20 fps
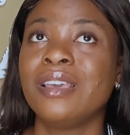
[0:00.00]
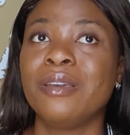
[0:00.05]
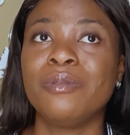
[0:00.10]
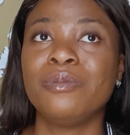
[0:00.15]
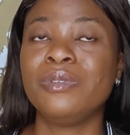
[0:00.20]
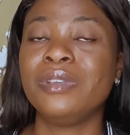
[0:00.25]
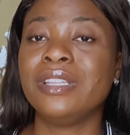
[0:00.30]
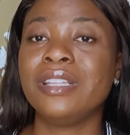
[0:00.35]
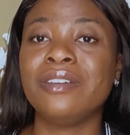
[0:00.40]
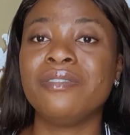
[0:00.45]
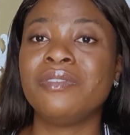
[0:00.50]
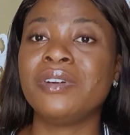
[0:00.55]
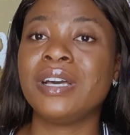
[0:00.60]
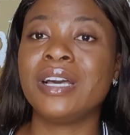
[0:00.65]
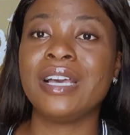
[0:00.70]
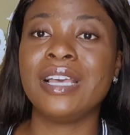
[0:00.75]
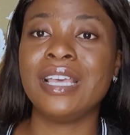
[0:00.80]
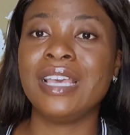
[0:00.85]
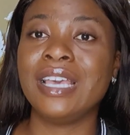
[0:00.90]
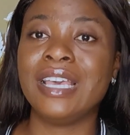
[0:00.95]
We
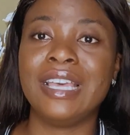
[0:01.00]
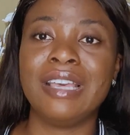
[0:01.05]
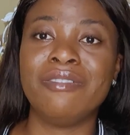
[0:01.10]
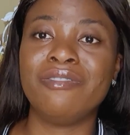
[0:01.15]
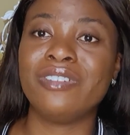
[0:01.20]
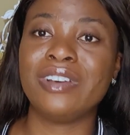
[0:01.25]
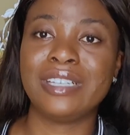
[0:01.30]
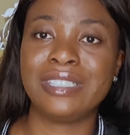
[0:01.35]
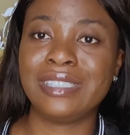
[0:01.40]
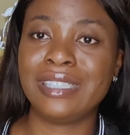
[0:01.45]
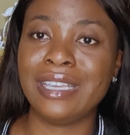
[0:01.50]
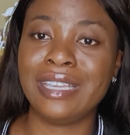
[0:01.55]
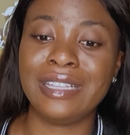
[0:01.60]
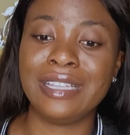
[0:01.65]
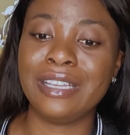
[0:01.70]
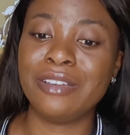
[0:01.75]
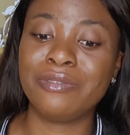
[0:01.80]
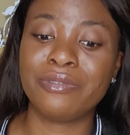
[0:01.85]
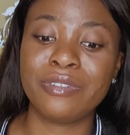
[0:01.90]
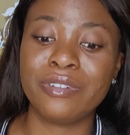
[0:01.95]
never ever stayed
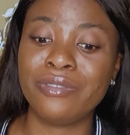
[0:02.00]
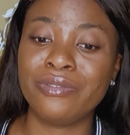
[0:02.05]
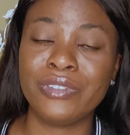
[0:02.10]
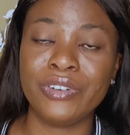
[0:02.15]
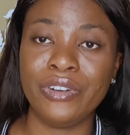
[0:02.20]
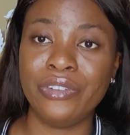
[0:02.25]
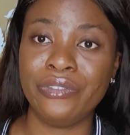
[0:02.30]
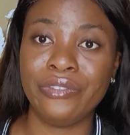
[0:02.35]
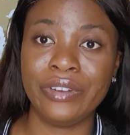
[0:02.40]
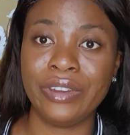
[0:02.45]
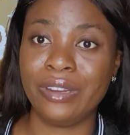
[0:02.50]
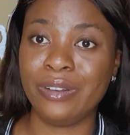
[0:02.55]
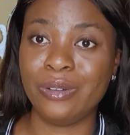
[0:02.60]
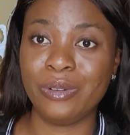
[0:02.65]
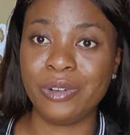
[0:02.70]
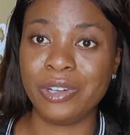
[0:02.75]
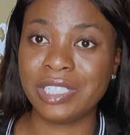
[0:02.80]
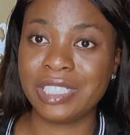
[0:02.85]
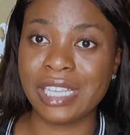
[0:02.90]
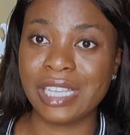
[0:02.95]
there for a very, very
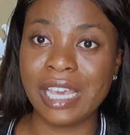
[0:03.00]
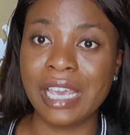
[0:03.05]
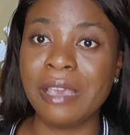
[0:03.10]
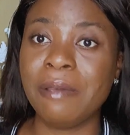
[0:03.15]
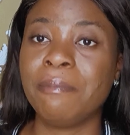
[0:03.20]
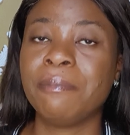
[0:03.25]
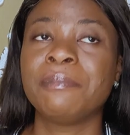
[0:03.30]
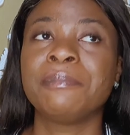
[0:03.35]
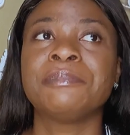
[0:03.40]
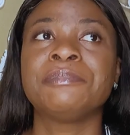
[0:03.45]
long time